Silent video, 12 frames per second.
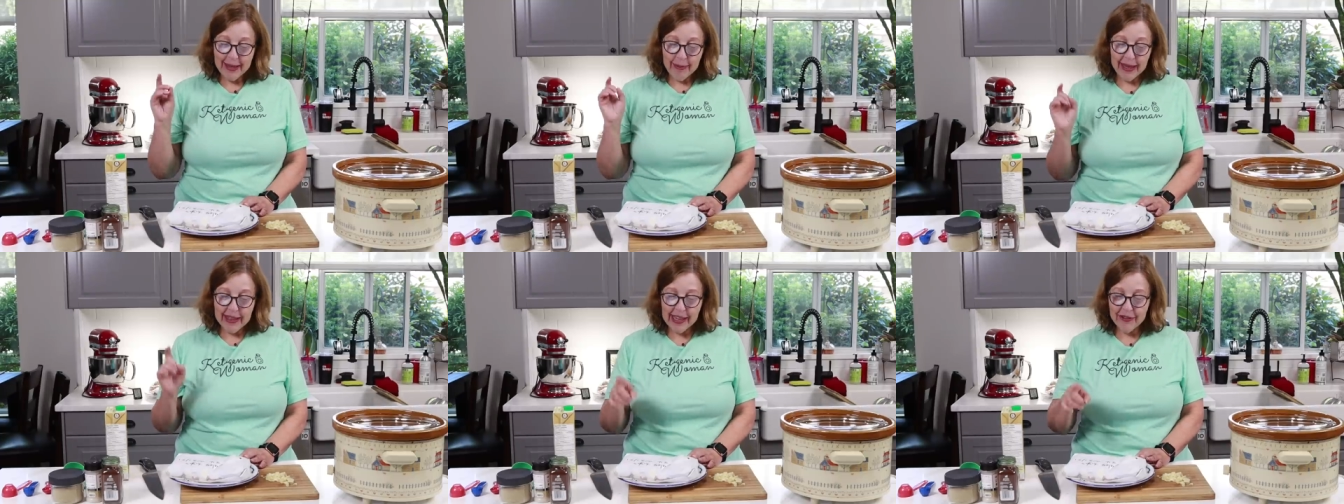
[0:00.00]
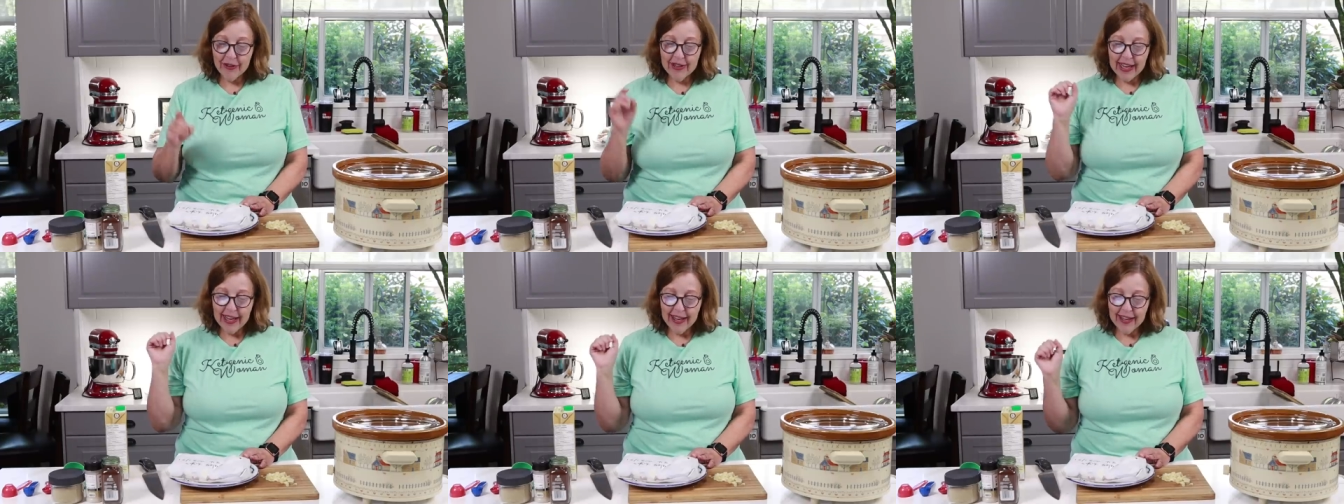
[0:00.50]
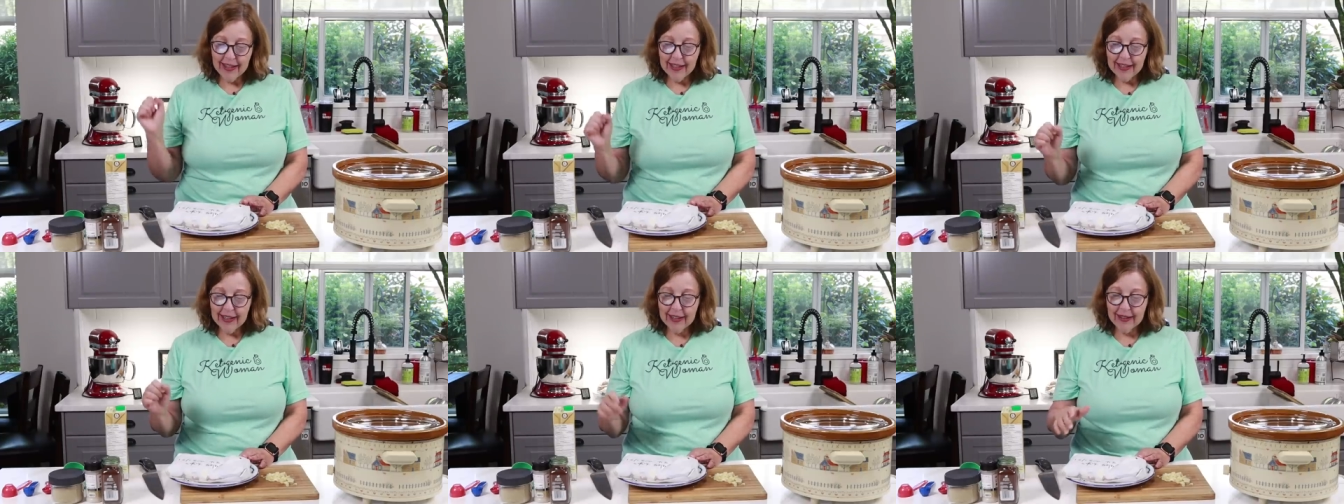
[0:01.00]
But the other day
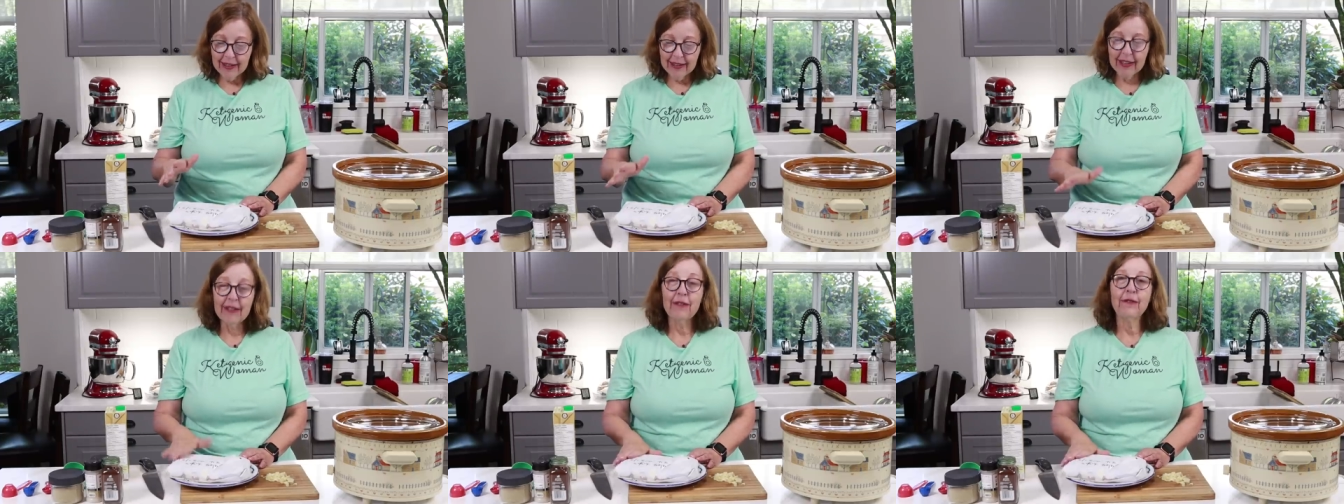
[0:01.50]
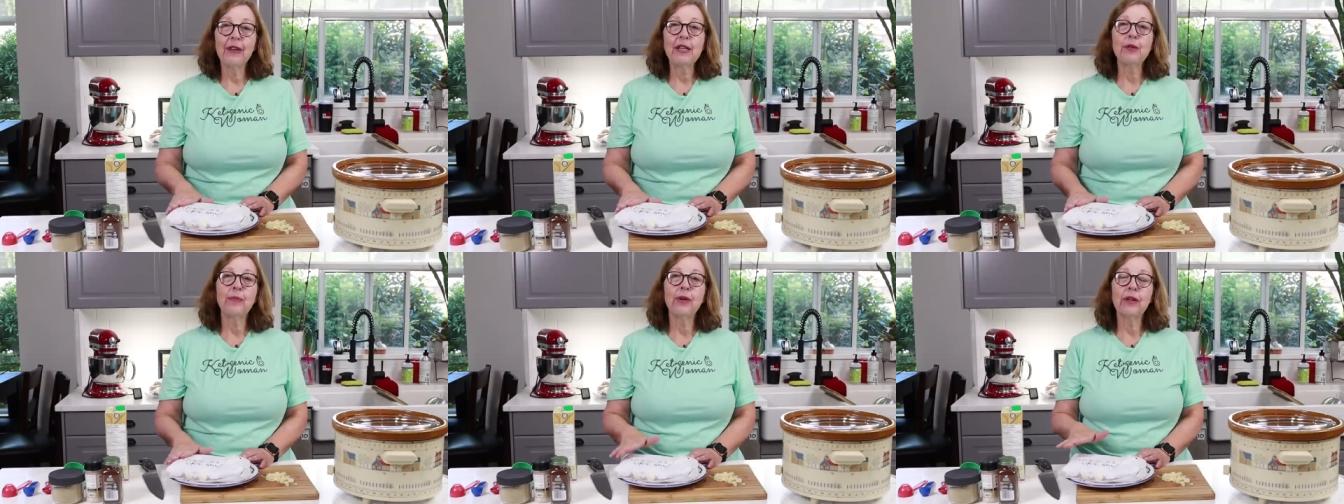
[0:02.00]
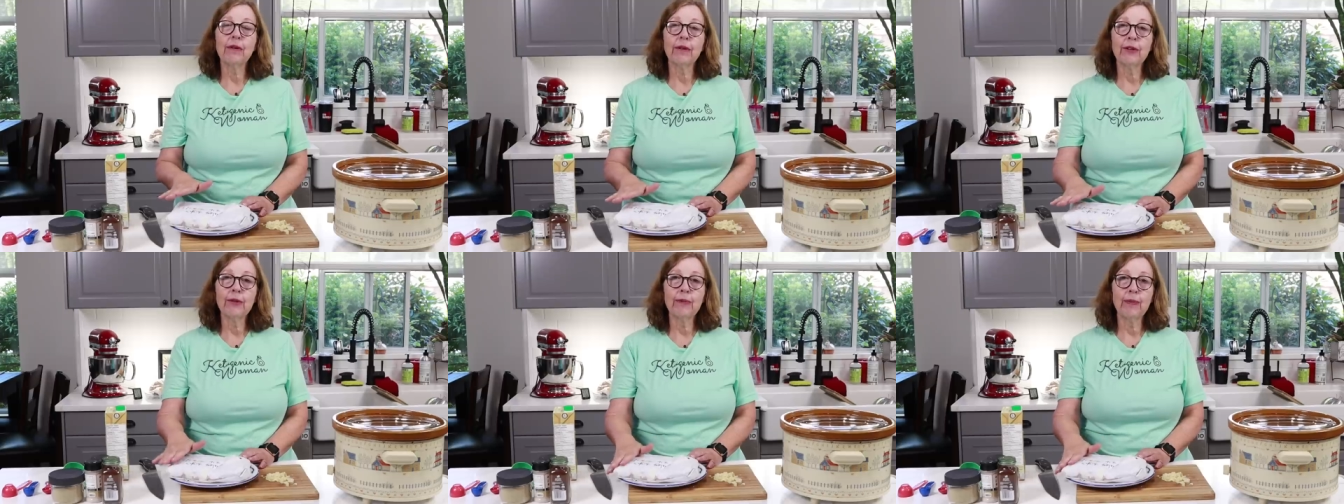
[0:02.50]
in the Facebook
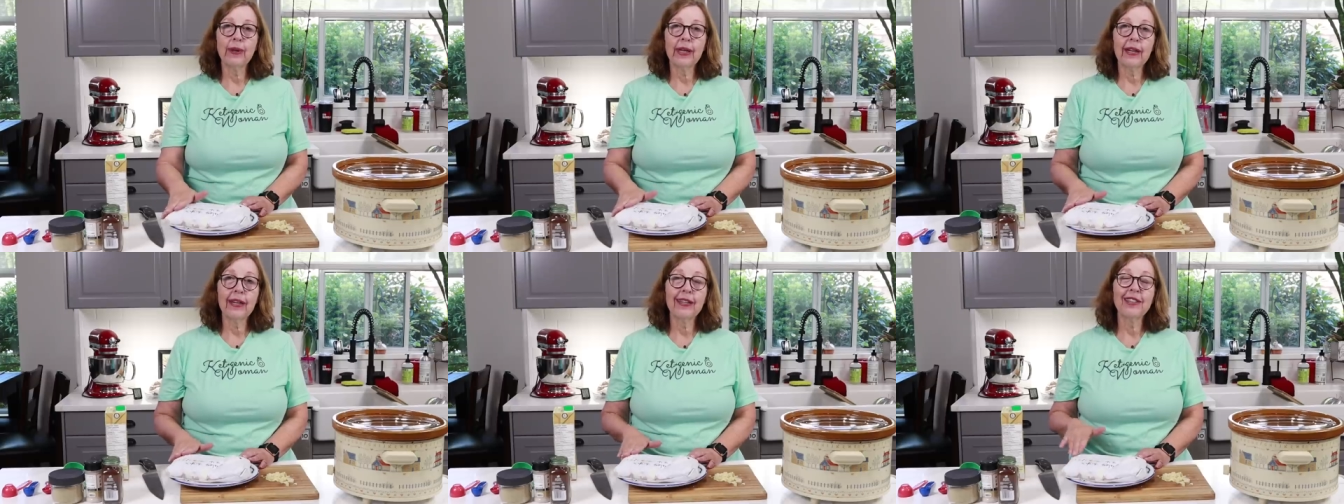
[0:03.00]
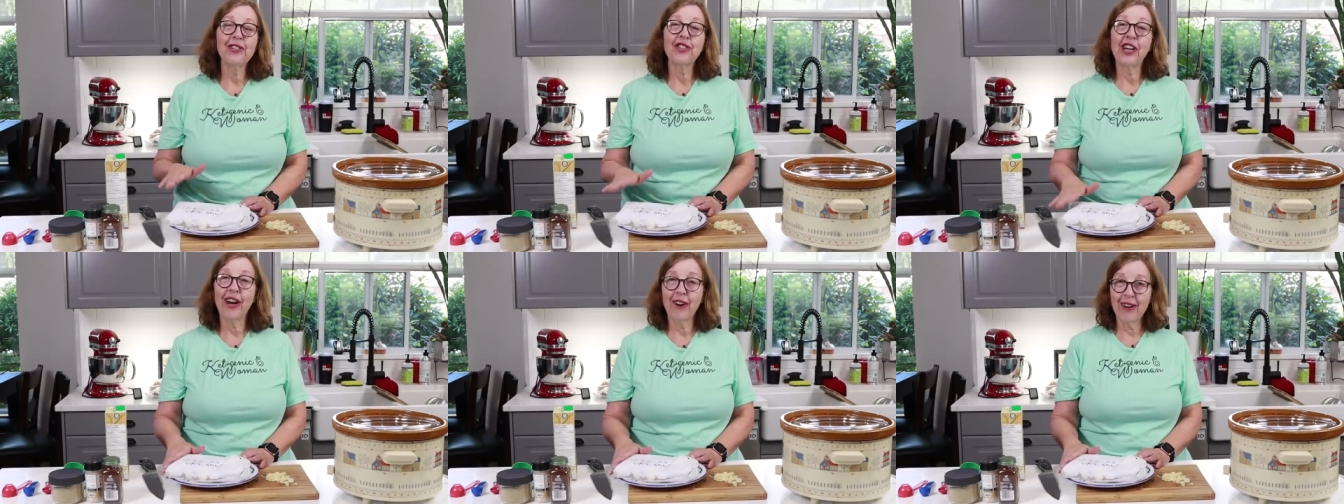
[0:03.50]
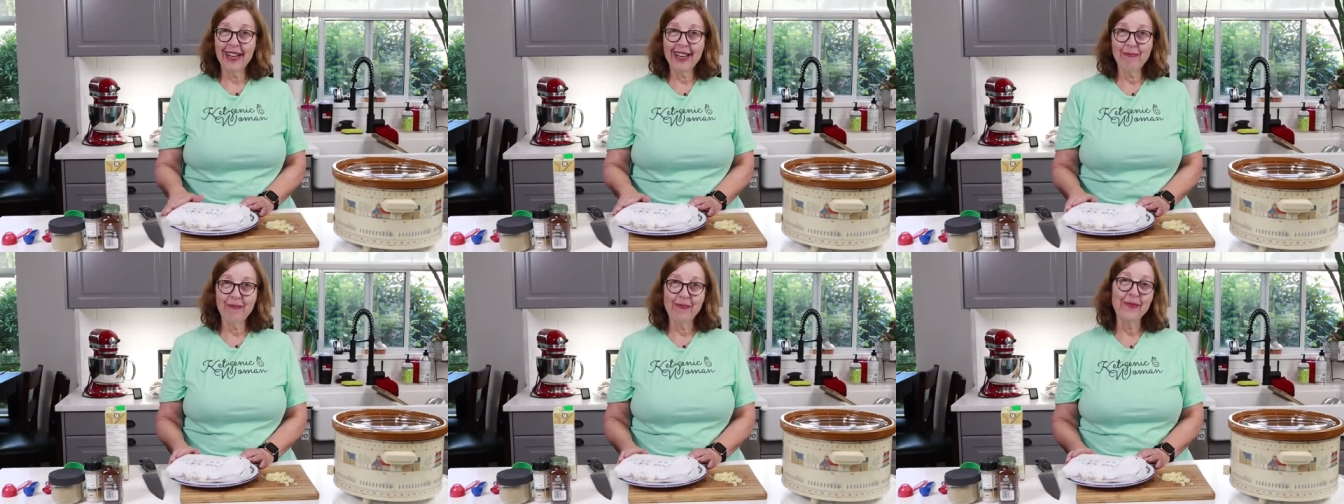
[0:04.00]
group, uh,
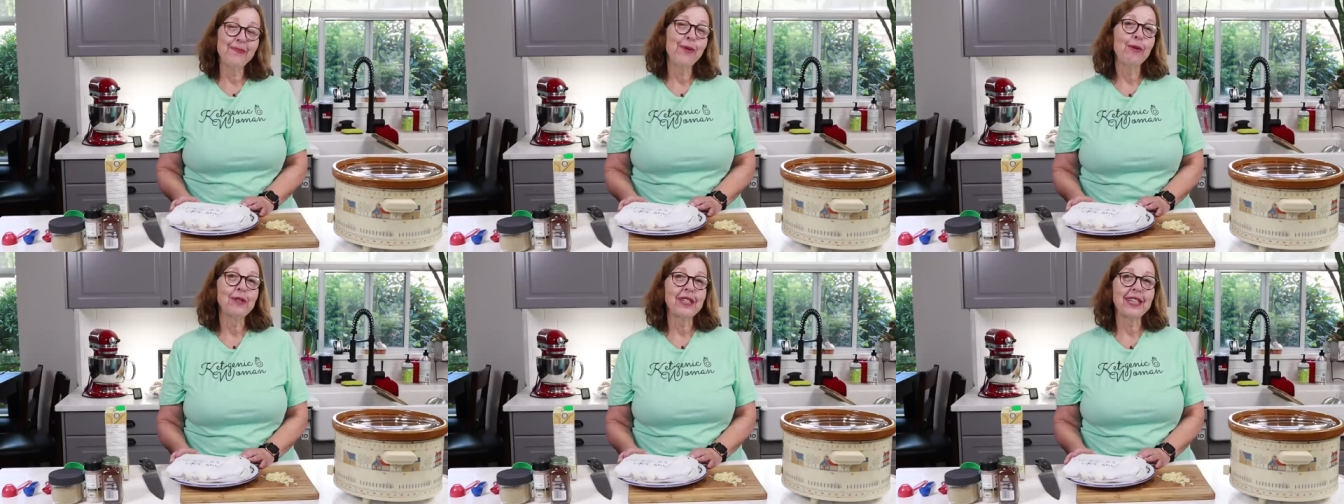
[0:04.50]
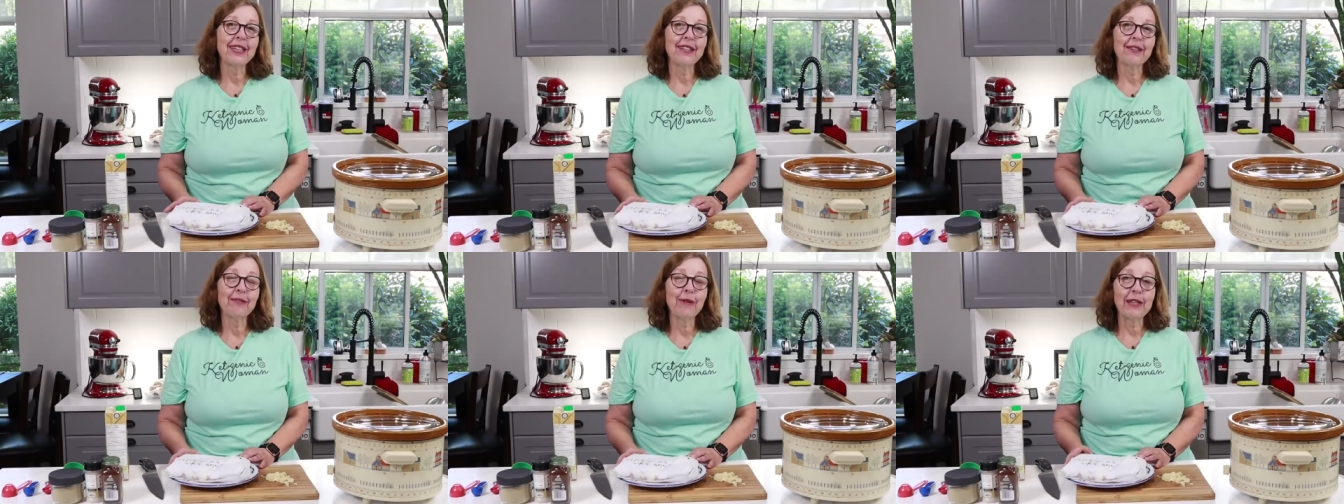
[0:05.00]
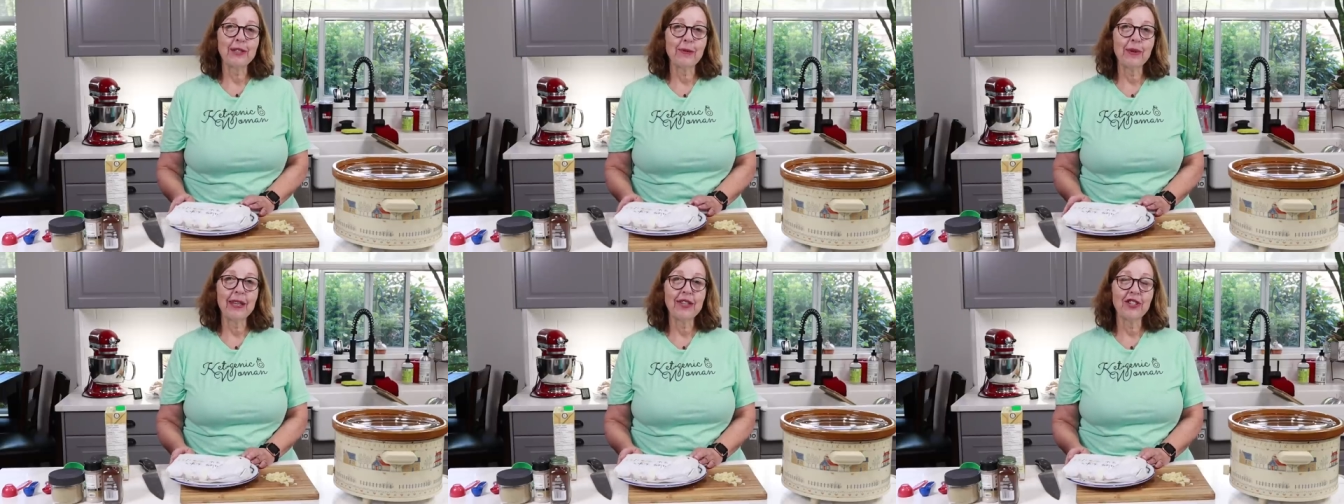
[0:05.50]
Sherry posted a
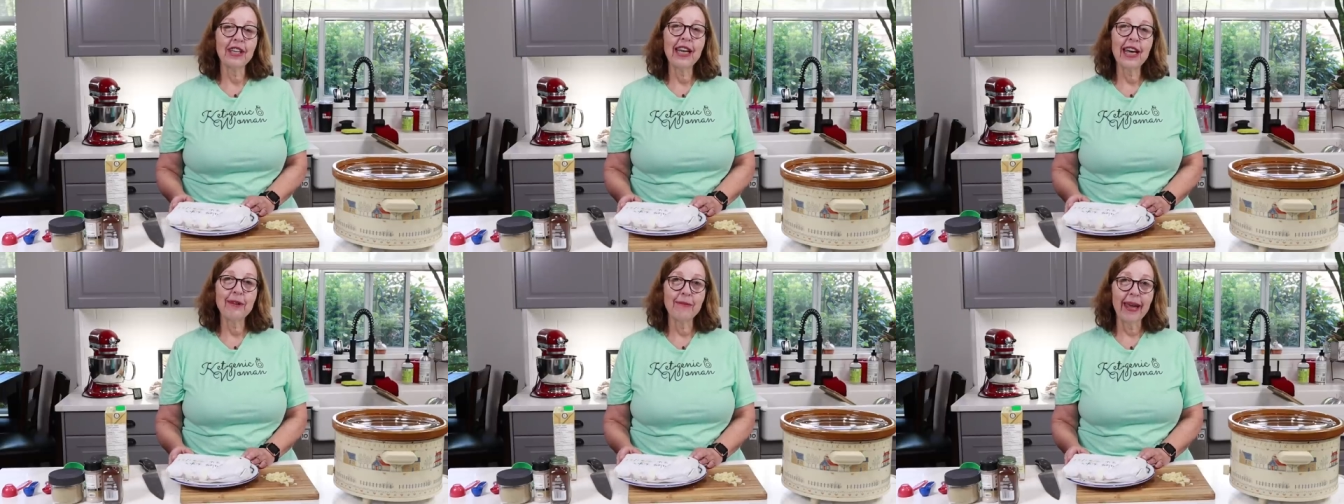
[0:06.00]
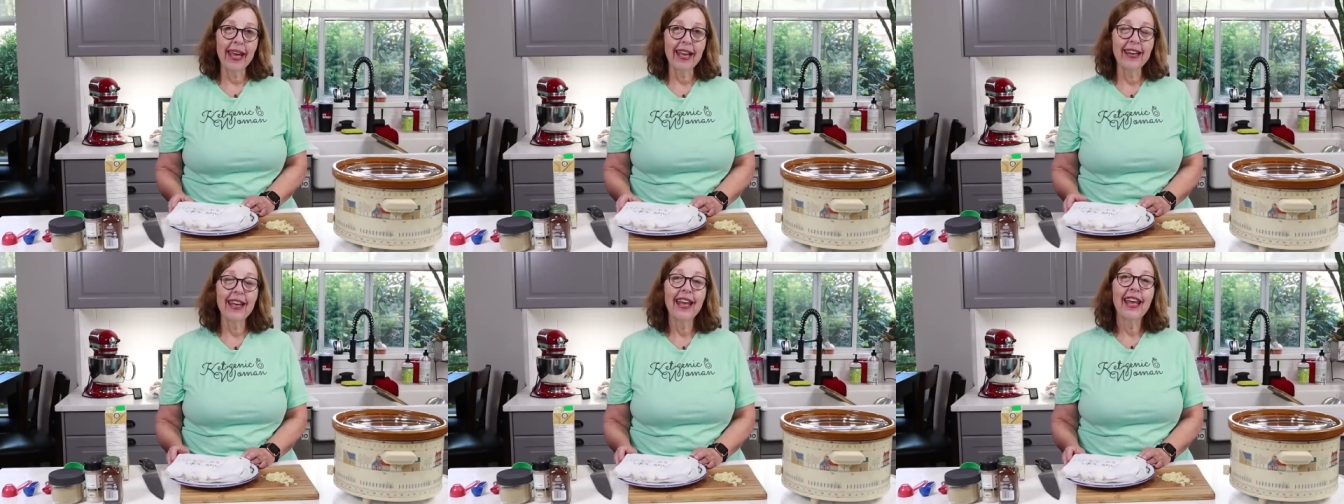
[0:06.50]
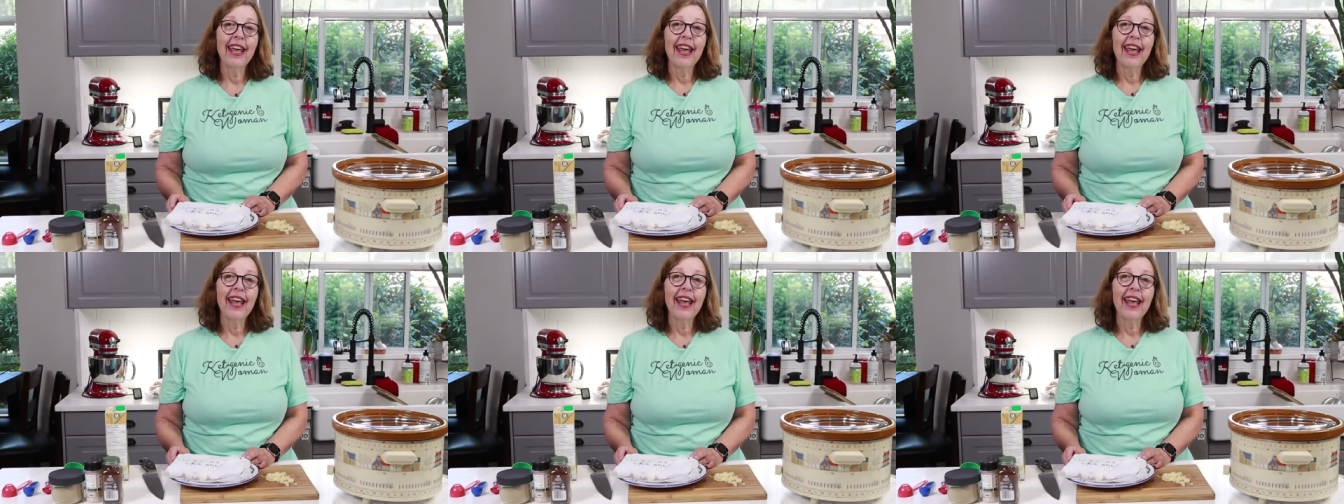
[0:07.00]
recipe she had made,